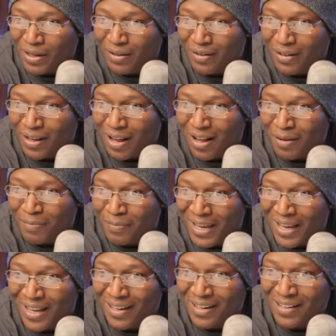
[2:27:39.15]
Ah, oh,
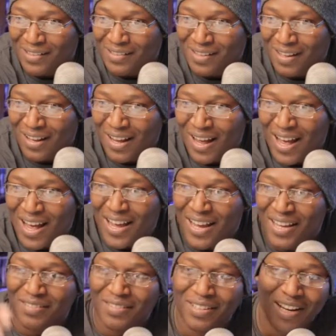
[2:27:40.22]
man,
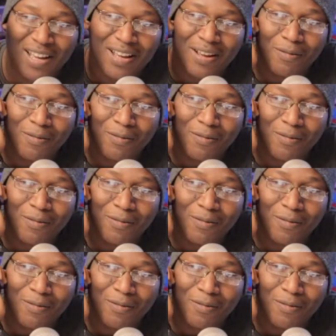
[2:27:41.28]
I yeah,